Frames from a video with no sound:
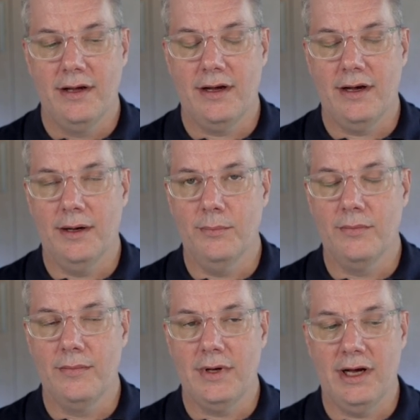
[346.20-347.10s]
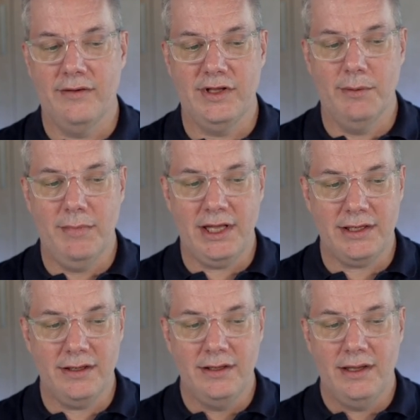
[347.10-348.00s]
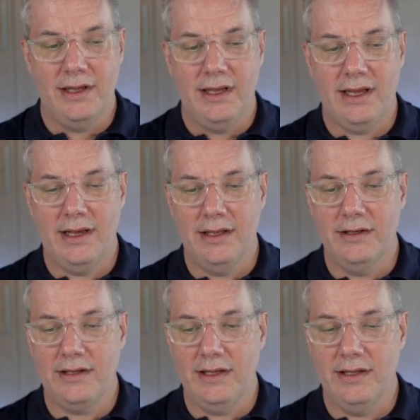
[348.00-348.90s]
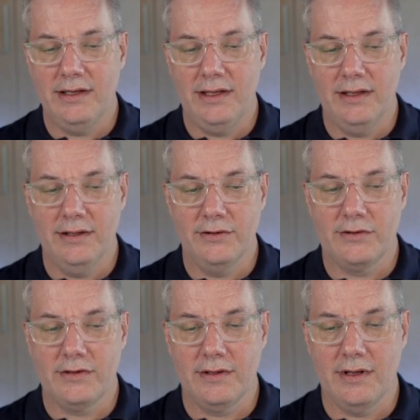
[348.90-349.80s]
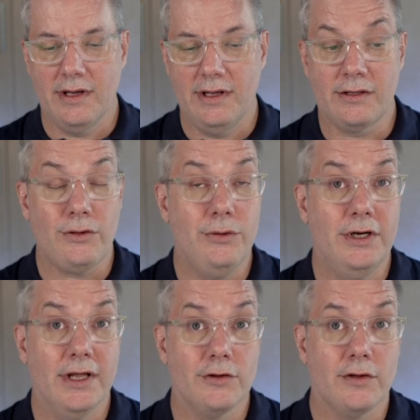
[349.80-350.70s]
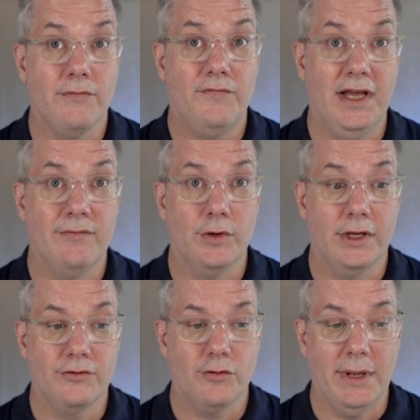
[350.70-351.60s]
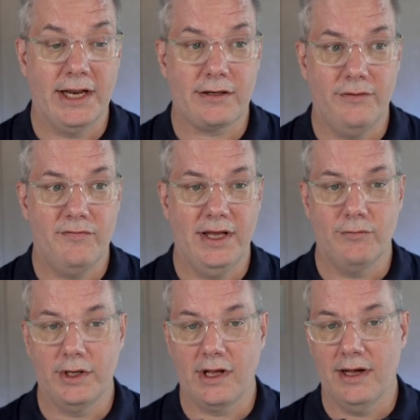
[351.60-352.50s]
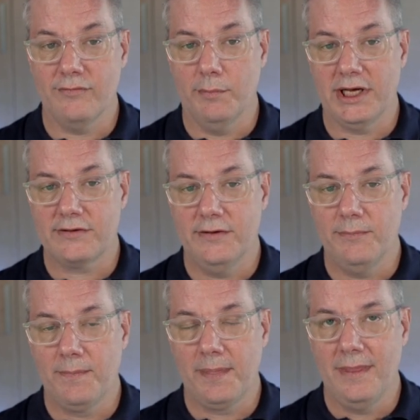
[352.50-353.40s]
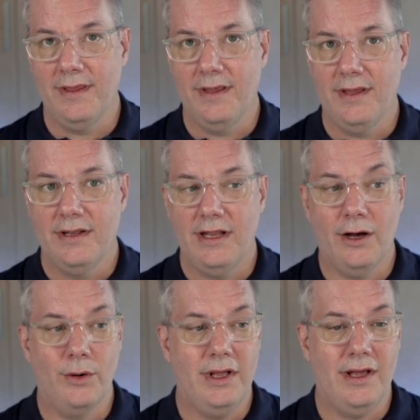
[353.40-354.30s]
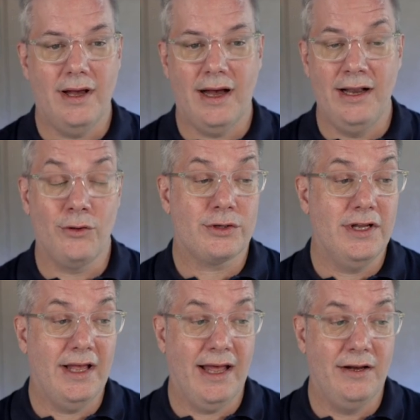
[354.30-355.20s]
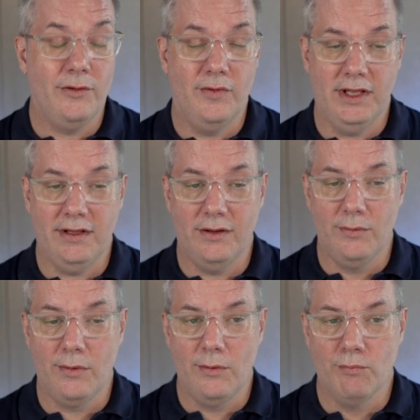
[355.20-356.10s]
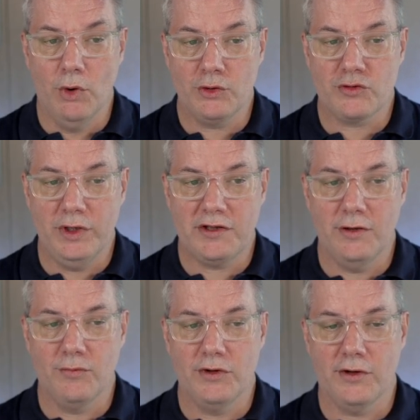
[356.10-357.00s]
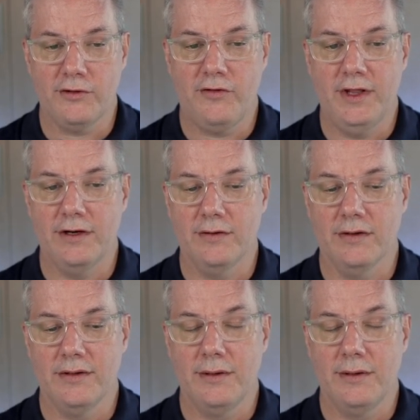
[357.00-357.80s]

IVM Meta, and it is included as favoring, dramatically favoring ivermectin. Now, I looked at the most recent results that are